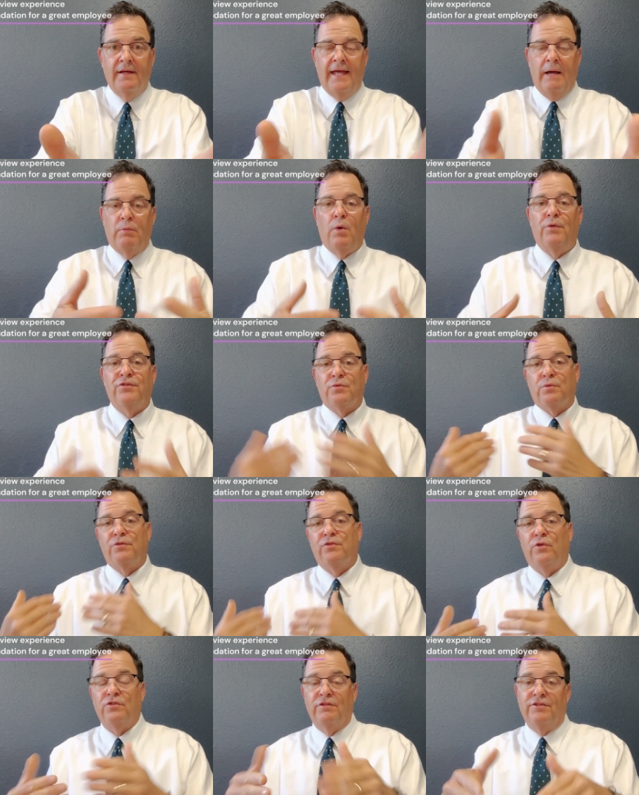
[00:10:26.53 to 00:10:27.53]
And what was the
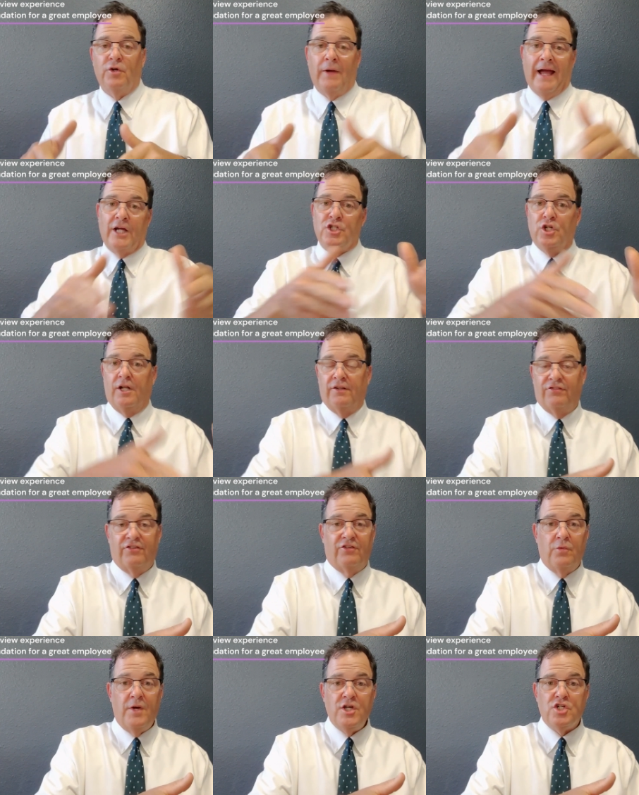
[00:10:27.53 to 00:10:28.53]
result of your action on the
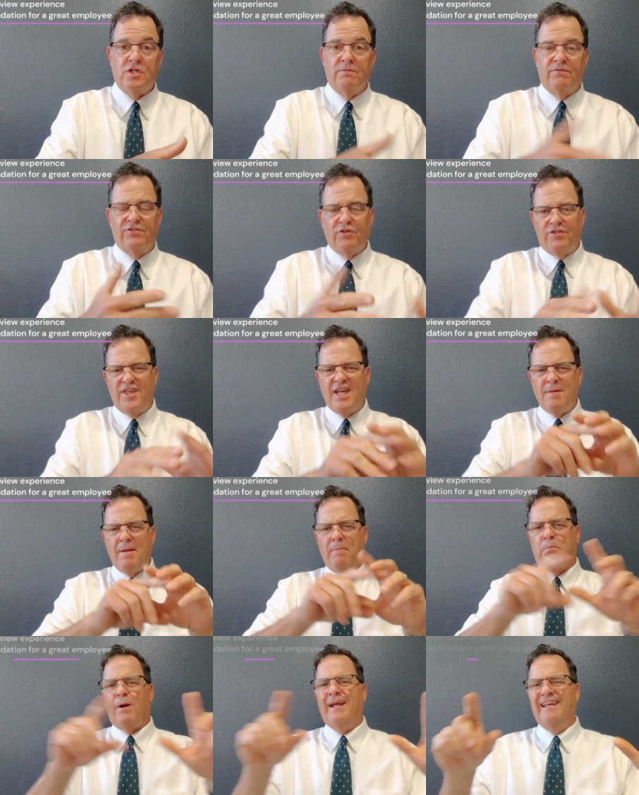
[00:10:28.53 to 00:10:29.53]
situation? So think
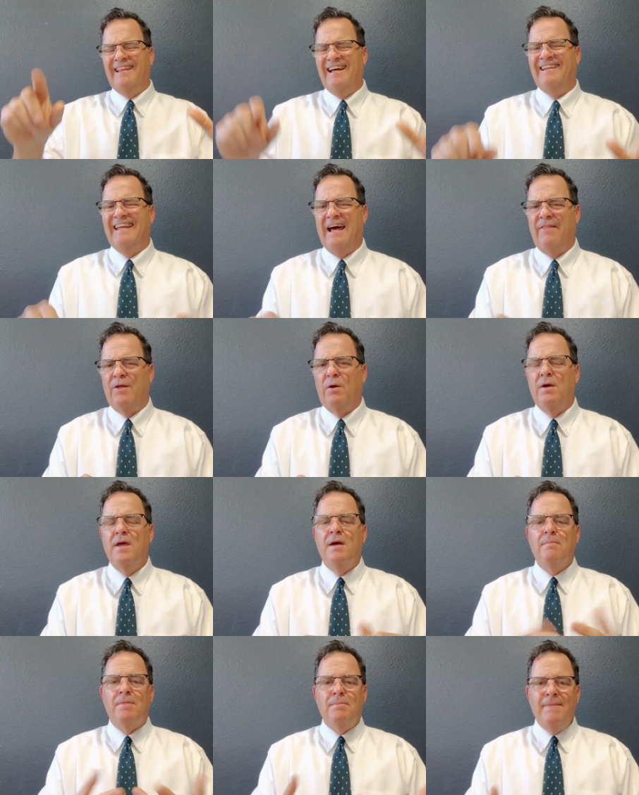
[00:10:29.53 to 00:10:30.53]
about breaking that down, though.
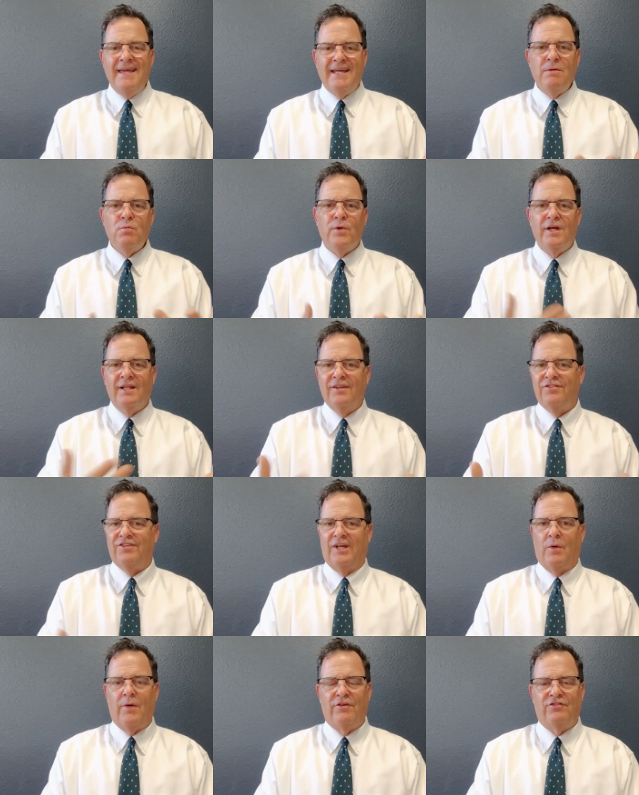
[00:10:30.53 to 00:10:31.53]
But make them
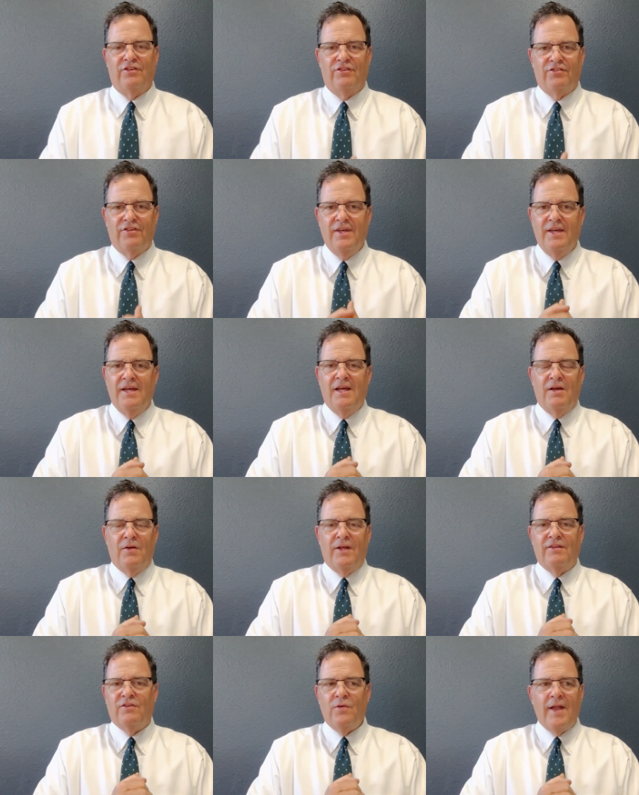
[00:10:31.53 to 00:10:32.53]
realistic questions.
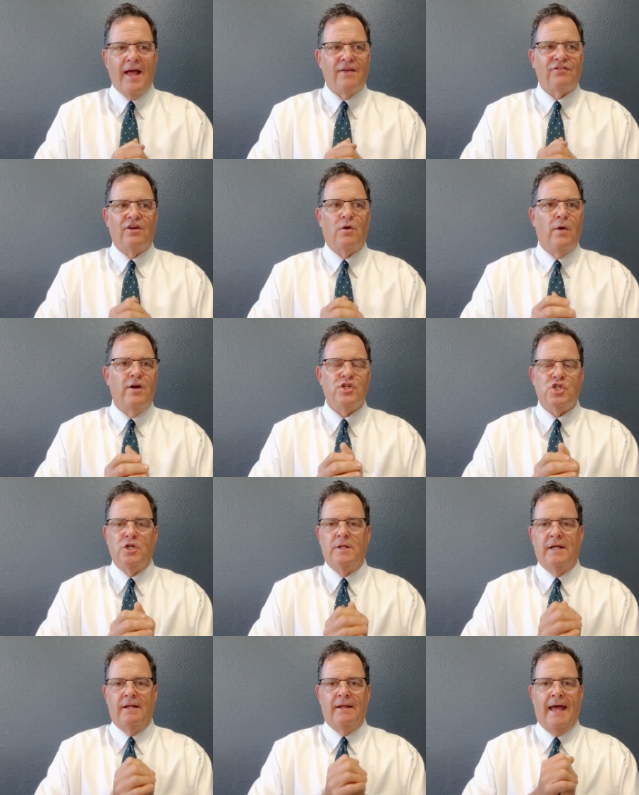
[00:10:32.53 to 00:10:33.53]
Right? Don't ask a question
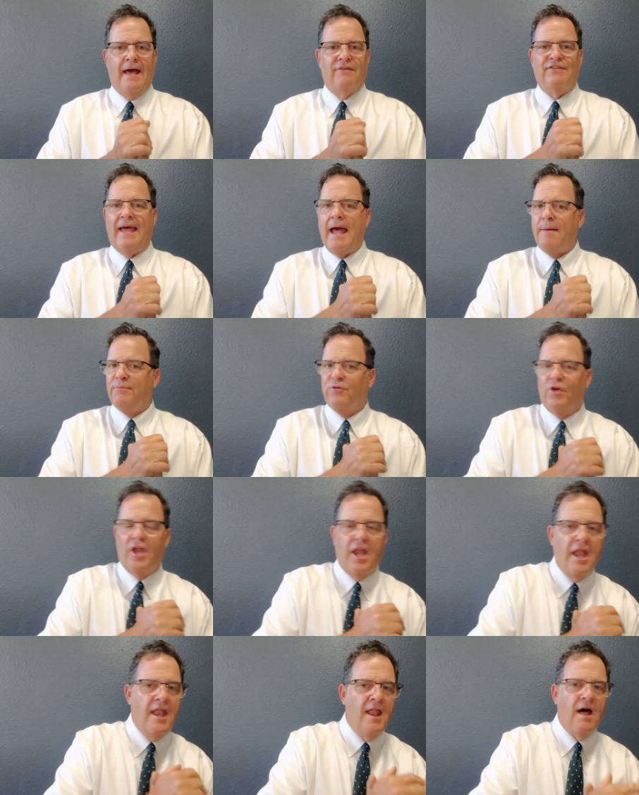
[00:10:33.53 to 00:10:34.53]
that has absolutely
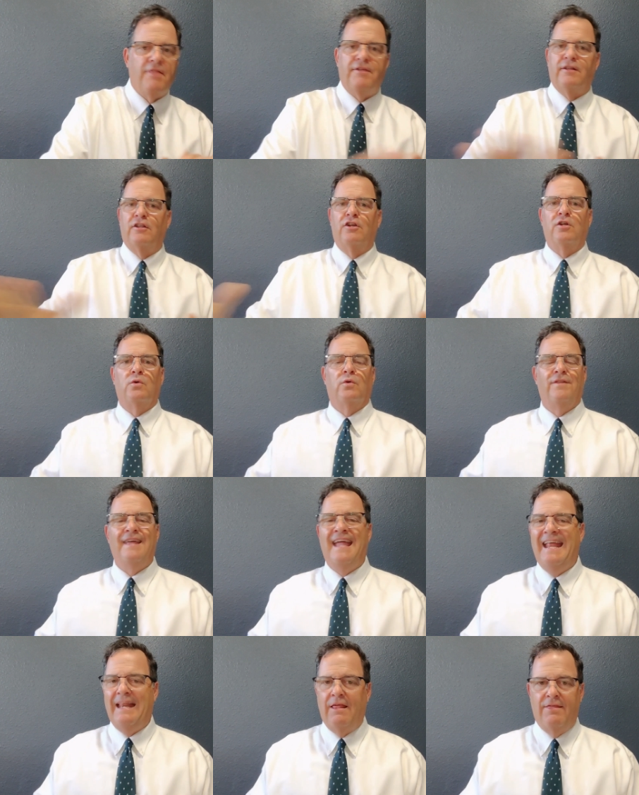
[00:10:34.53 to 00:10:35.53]
nothing to do with
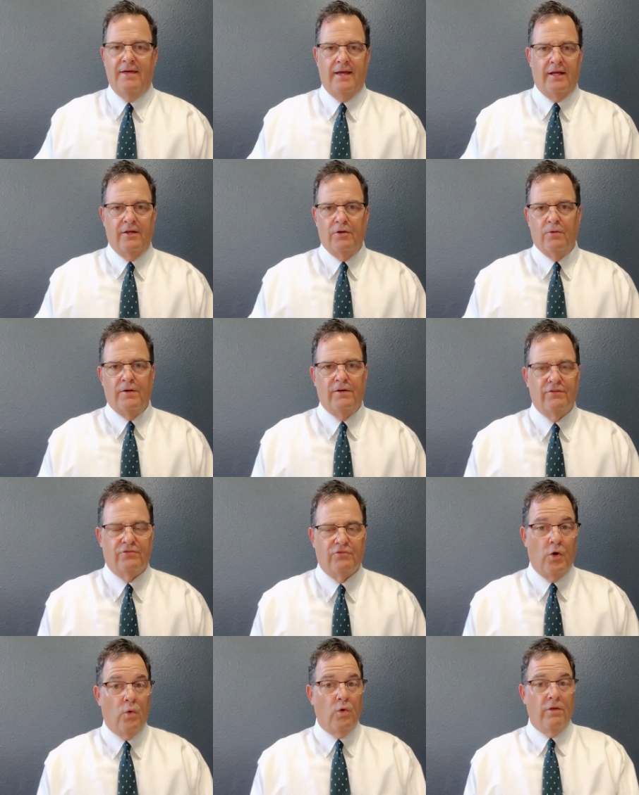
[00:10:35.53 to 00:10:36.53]
anything in your
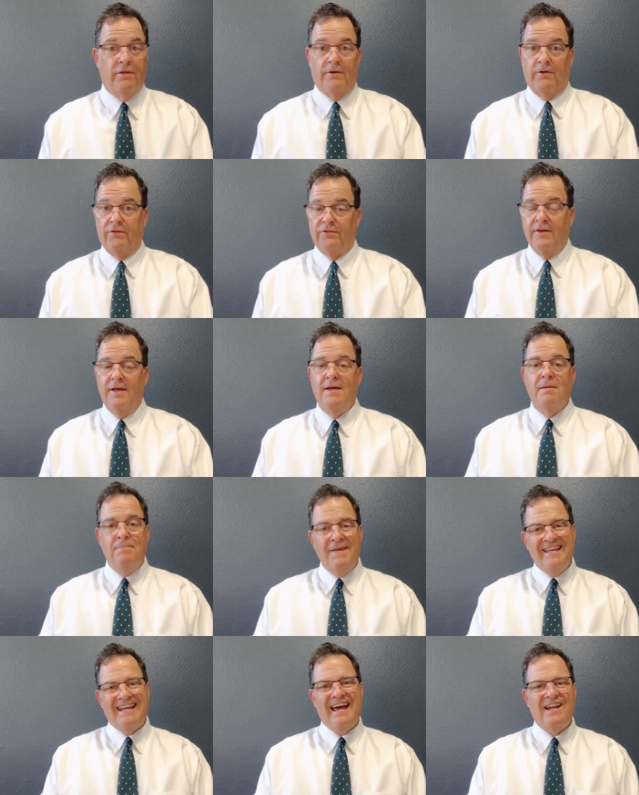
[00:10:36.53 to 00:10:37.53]
industry or theirs.
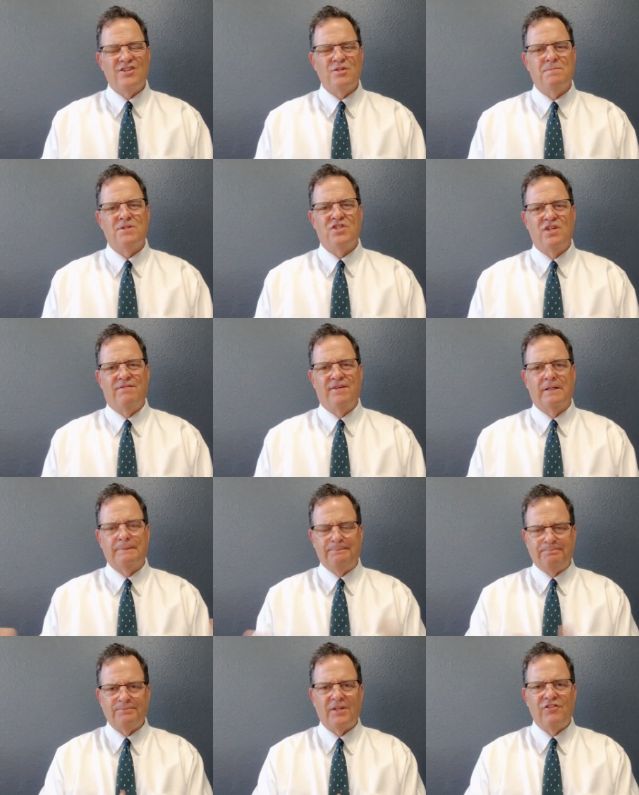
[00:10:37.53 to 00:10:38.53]
Be kind of specific.
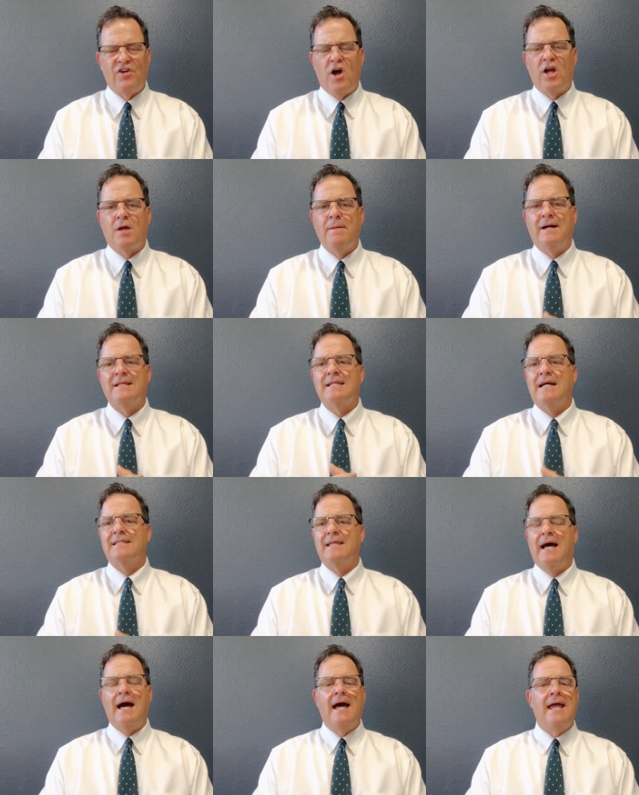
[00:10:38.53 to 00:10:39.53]
Talk about a
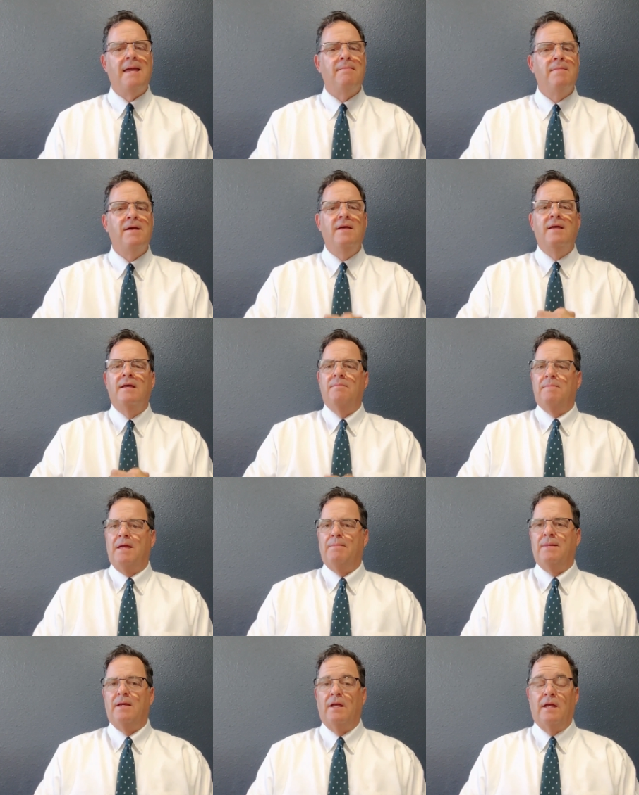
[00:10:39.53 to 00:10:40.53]
time,
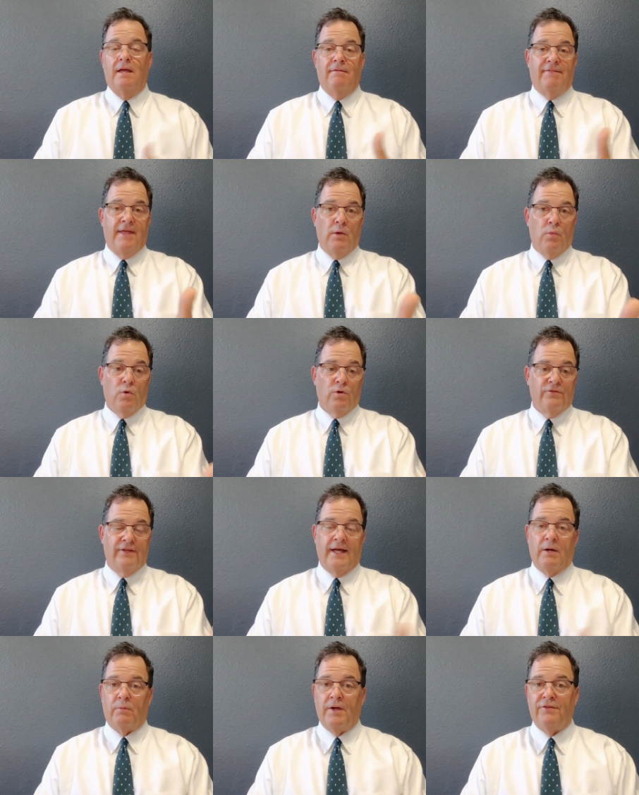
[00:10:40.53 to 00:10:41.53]
maybe if they worked
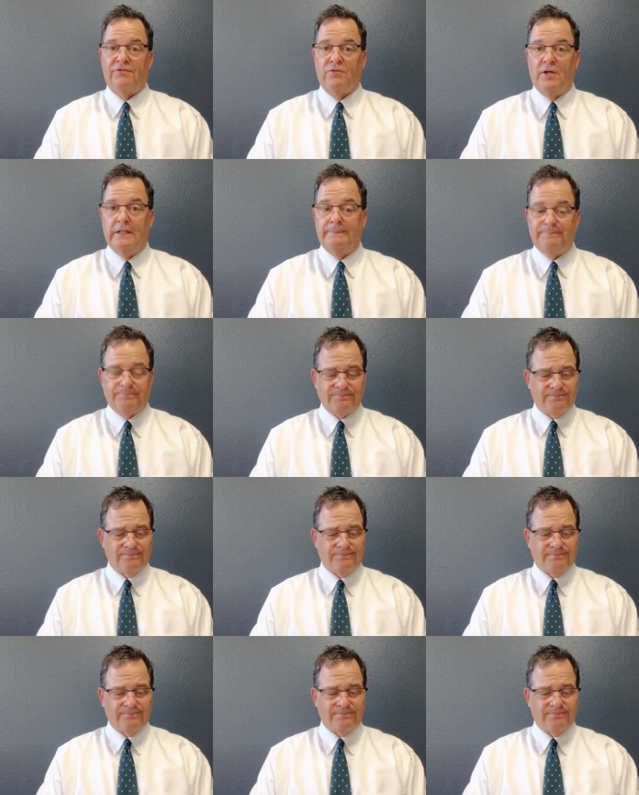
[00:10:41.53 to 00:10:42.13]
at a restaurant,